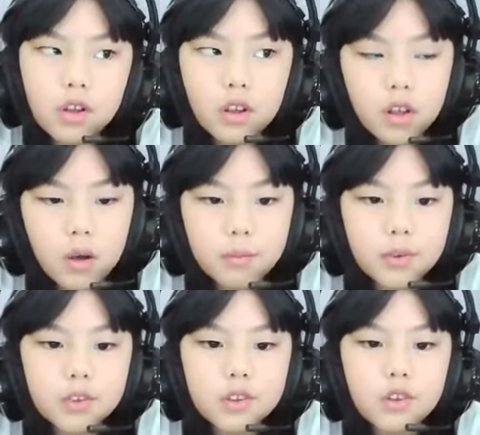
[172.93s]
the
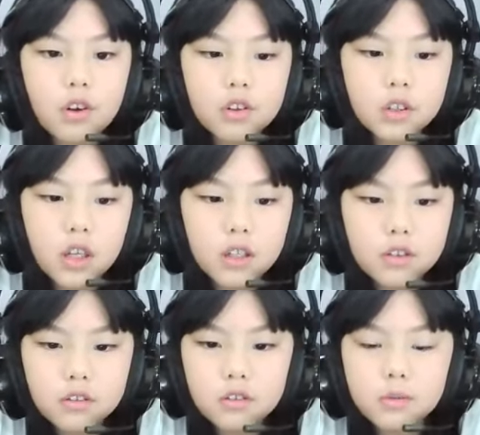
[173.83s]
emperor got
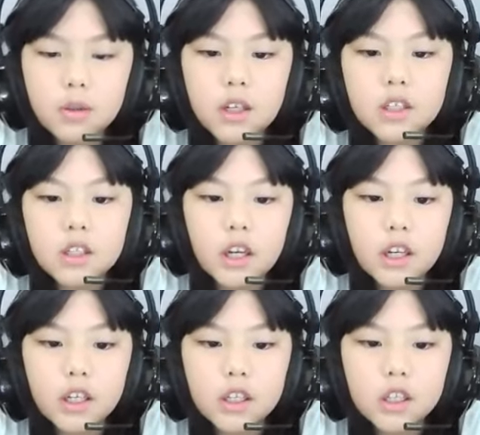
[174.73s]
tired too much
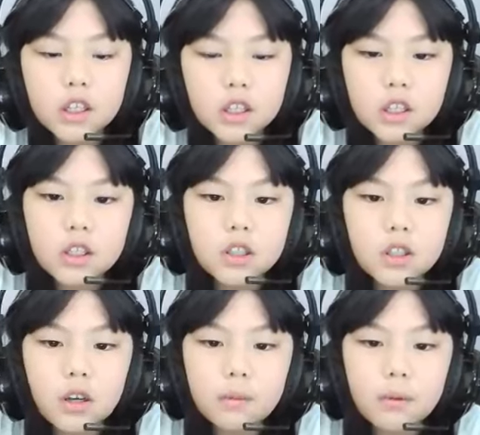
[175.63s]
and
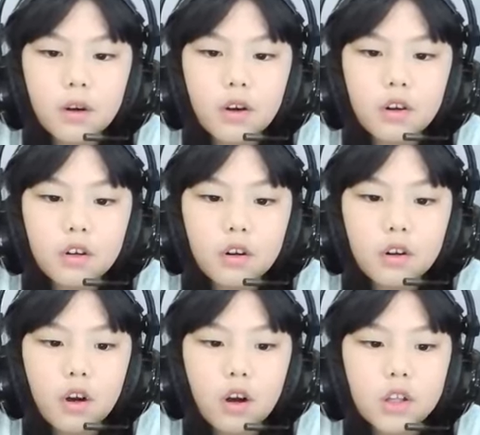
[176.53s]
the
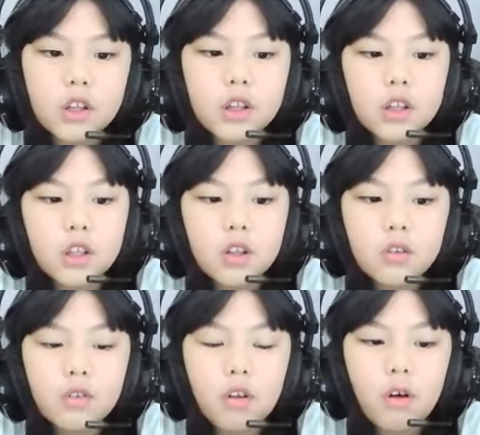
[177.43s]
cut
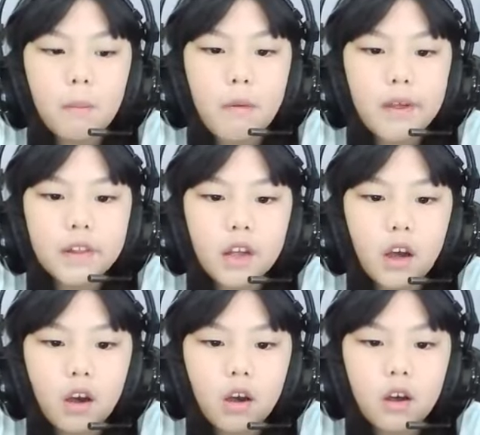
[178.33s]

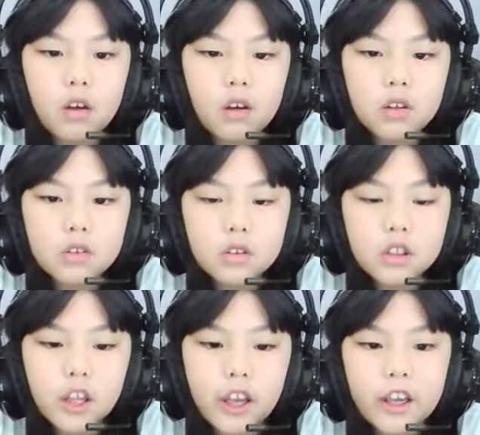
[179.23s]
Philomena
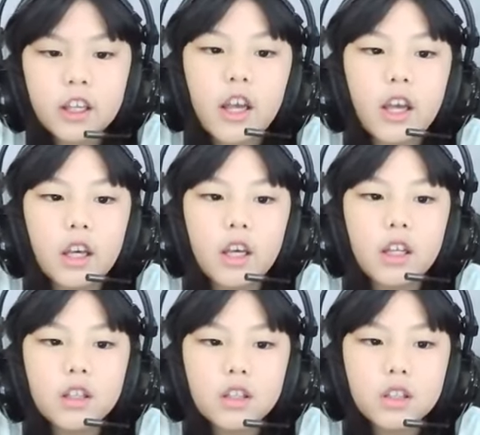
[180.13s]
neck
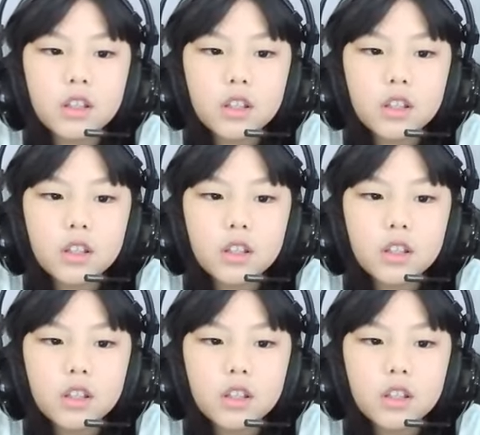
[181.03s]
and